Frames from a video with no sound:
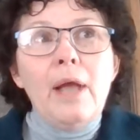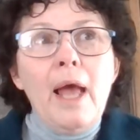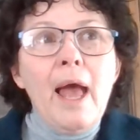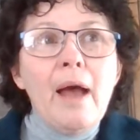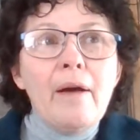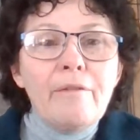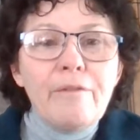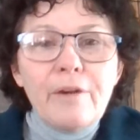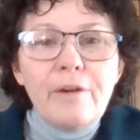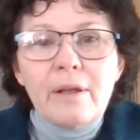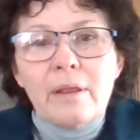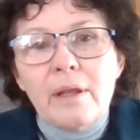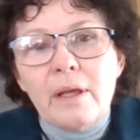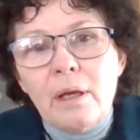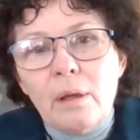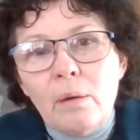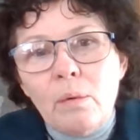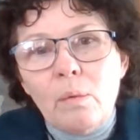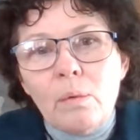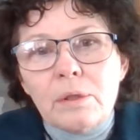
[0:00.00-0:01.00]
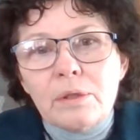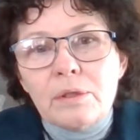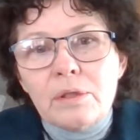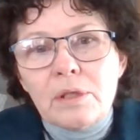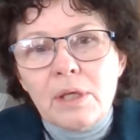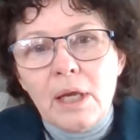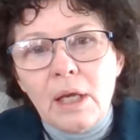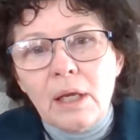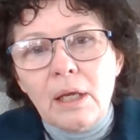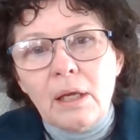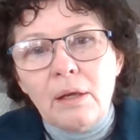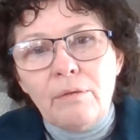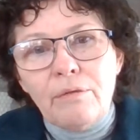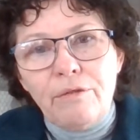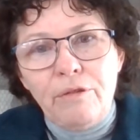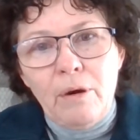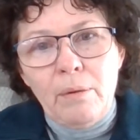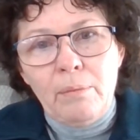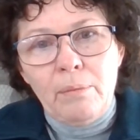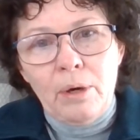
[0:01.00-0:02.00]
everything was taken
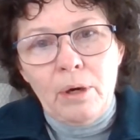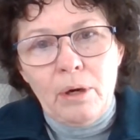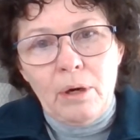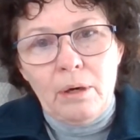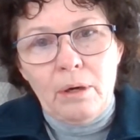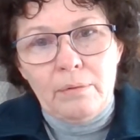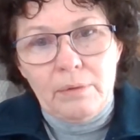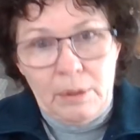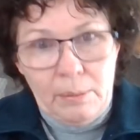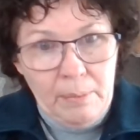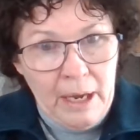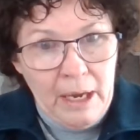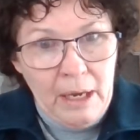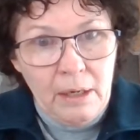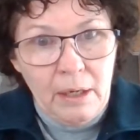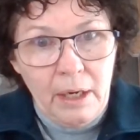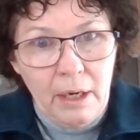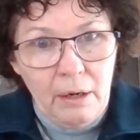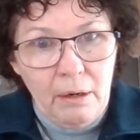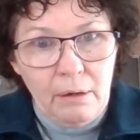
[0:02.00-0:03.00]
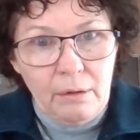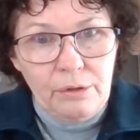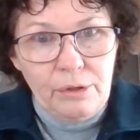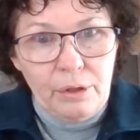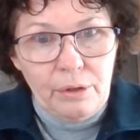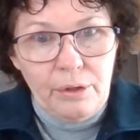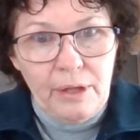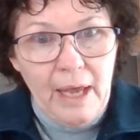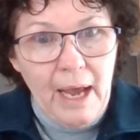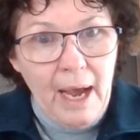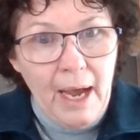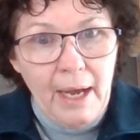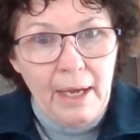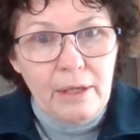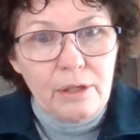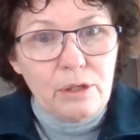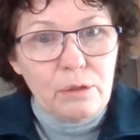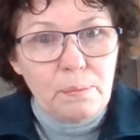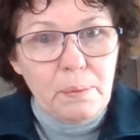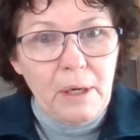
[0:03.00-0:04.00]
from her, the main character, the eye
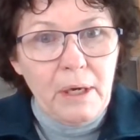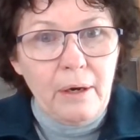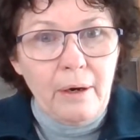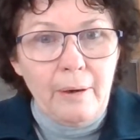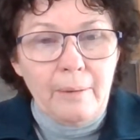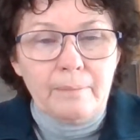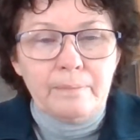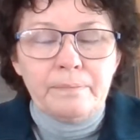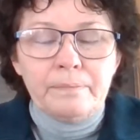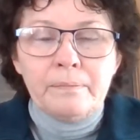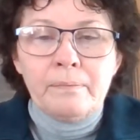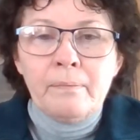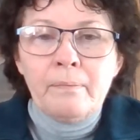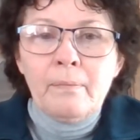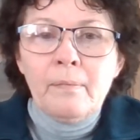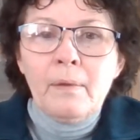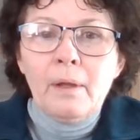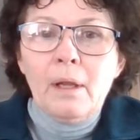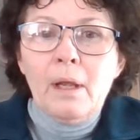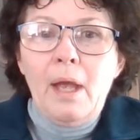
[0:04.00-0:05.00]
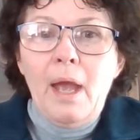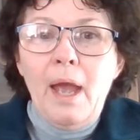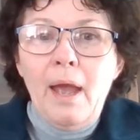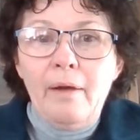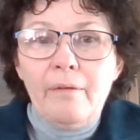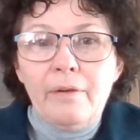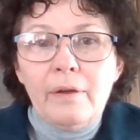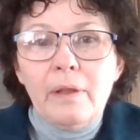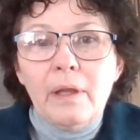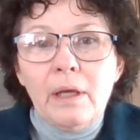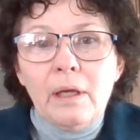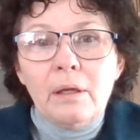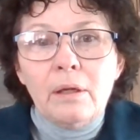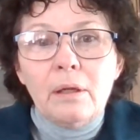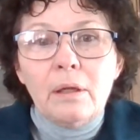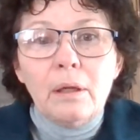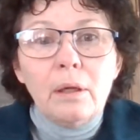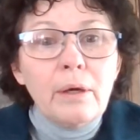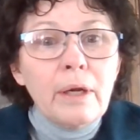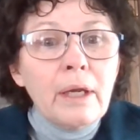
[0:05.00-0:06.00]
speaker. Everything,
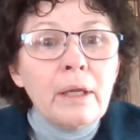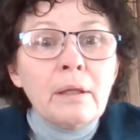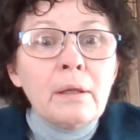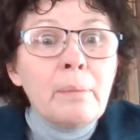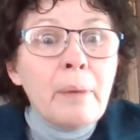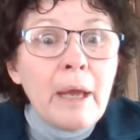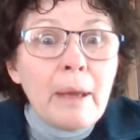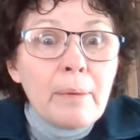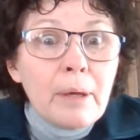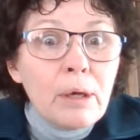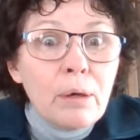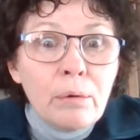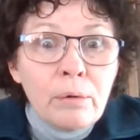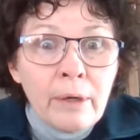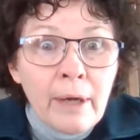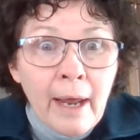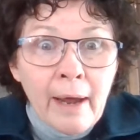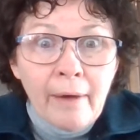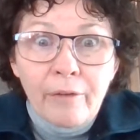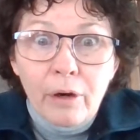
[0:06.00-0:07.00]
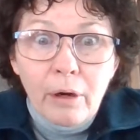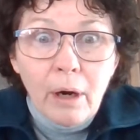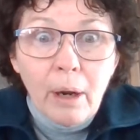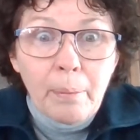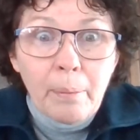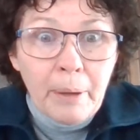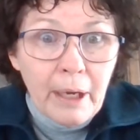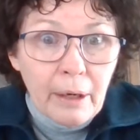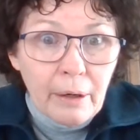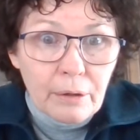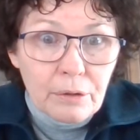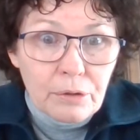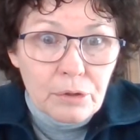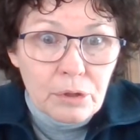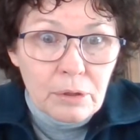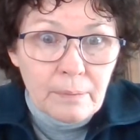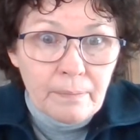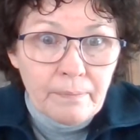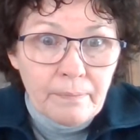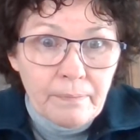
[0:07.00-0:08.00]
including the baby who never
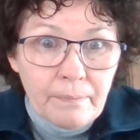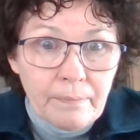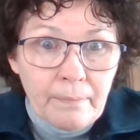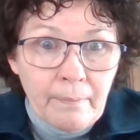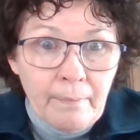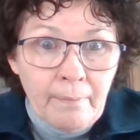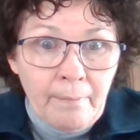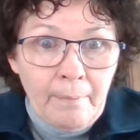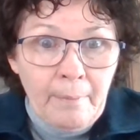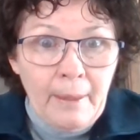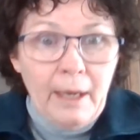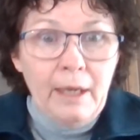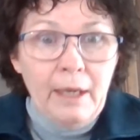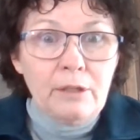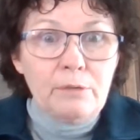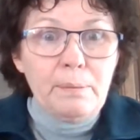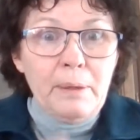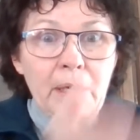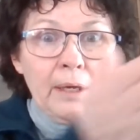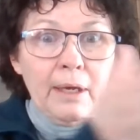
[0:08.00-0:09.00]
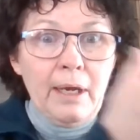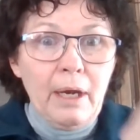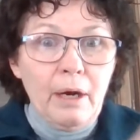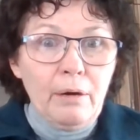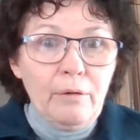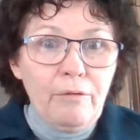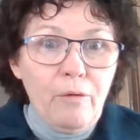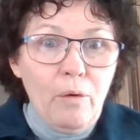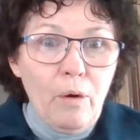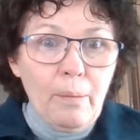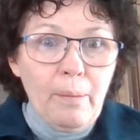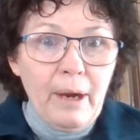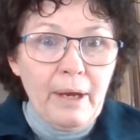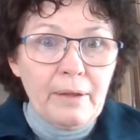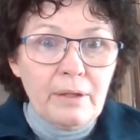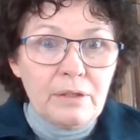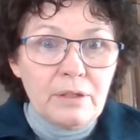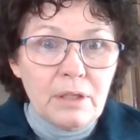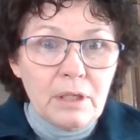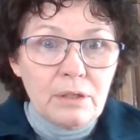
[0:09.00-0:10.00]
appears. It's being cared for by
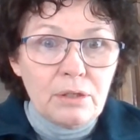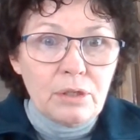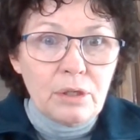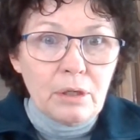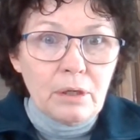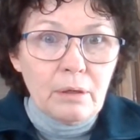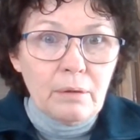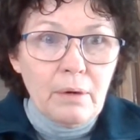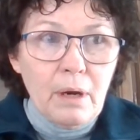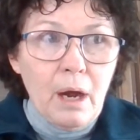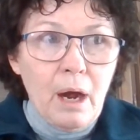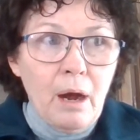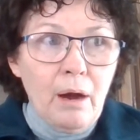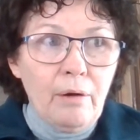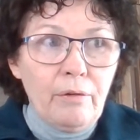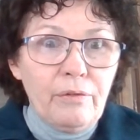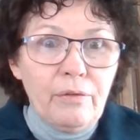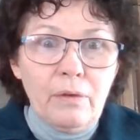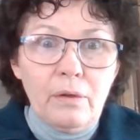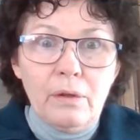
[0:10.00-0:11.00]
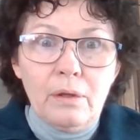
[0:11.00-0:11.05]
the sister of